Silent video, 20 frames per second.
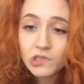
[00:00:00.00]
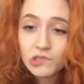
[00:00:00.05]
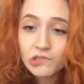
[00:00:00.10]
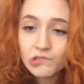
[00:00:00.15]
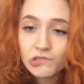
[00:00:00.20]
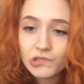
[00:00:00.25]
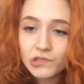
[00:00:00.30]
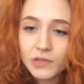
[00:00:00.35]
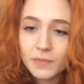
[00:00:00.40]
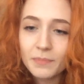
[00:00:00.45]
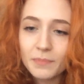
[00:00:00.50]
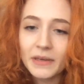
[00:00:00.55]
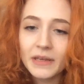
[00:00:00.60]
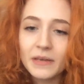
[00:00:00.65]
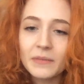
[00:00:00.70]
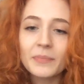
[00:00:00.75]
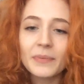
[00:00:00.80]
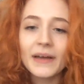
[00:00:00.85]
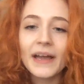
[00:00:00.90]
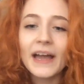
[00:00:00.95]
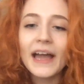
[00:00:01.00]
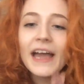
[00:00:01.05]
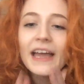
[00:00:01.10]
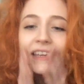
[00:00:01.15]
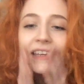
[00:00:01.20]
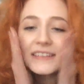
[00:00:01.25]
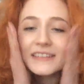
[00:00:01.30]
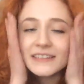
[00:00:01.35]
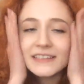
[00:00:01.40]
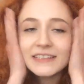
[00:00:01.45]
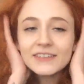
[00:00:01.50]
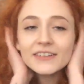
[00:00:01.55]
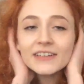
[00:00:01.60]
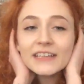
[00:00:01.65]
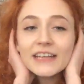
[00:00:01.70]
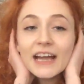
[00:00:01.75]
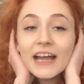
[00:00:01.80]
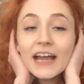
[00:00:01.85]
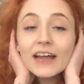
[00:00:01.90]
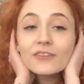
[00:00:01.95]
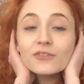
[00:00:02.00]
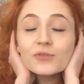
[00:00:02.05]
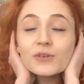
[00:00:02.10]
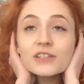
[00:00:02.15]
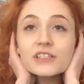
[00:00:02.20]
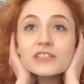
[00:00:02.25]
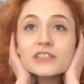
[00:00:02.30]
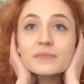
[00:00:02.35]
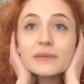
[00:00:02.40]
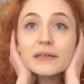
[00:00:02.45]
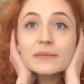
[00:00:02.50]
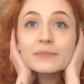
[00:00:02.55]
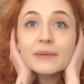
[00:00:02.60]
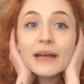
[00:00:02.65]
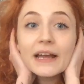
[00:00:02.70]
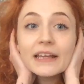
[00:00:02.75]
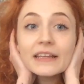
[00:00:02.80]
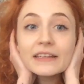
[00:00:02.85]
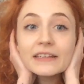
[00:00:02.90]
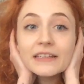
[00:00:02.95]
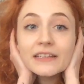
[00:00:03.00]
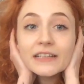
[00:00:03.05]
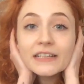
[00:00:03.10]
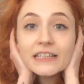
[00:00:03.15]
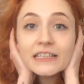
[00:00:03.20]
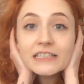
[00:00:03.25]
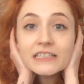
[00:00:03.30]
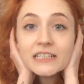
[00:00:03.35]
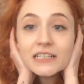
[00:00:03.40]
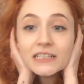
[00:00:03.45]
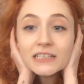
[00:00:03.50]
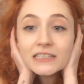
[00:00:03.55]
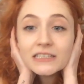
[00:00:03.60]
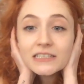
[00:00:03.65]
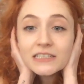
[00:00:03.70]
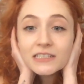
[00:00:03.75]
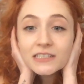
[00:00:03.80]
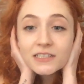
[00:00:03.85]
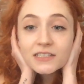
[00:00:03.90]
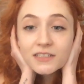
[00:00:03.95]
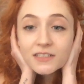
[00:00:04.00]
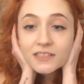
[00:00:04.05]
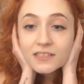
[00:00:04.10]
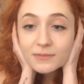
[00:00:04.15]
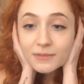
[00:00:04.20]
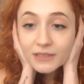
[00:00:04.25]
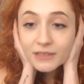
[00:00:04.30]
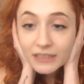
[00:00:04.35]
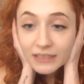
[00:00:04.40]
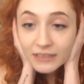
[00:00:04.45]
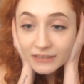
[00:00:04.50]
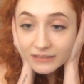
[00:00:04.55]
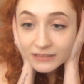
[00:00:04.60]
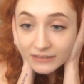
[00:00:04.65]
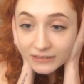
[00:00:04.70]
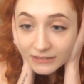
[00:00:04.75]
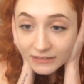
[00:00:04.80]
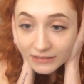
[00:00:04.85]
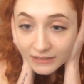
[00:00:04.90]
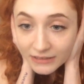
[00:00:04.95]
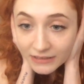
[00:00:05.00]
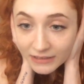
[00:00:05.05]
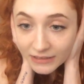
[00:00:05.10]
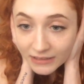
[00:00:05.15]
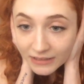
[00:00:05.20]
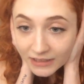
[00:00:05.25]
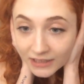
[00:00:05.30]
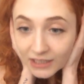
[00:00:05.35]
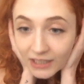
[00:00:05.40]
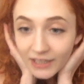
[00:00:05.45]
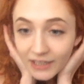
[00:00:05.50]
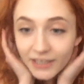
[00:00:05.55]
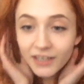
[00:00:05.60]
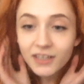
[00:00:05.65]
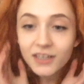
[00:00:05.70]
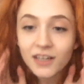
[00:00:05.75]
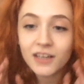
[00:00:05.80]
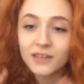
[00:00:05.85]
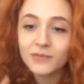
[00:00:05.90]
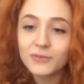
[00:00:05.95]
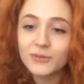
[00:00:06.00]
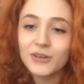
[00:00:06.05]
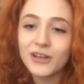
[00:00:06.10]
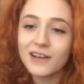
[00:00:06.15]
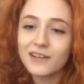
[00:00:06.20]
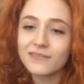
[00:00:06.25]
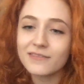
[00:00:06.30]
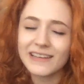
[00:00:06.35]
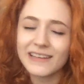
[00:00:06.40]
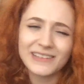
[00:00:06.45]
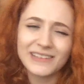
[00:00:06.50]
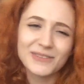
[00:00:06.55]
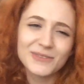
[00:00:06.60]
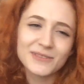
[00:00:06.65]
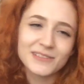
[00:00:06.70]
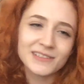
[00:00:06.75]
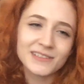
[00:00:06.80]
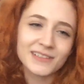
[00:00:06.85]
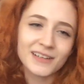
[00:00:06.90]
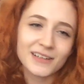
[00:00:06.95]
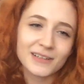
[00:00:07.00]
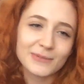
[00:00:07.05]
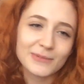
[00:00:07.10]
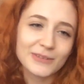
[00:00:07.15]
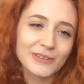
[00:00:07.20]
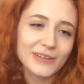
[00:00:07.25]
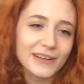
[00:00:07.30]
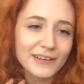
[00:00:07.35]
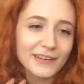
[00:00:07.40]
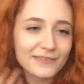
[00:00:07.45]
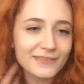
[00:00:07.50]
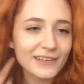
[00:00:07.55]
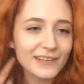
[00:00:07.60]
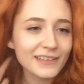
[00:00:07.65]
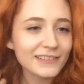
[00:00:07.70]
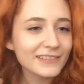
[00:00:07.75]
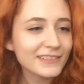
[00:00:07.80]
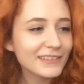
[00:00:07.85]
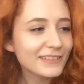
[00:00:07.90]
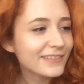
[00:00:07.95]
The Big Bang Theory. I haven't watched The Big Bang Theory in donkey's years, to be honest. Are you a Conor McGregor fan? Who's a Conor McGregor fan? If you're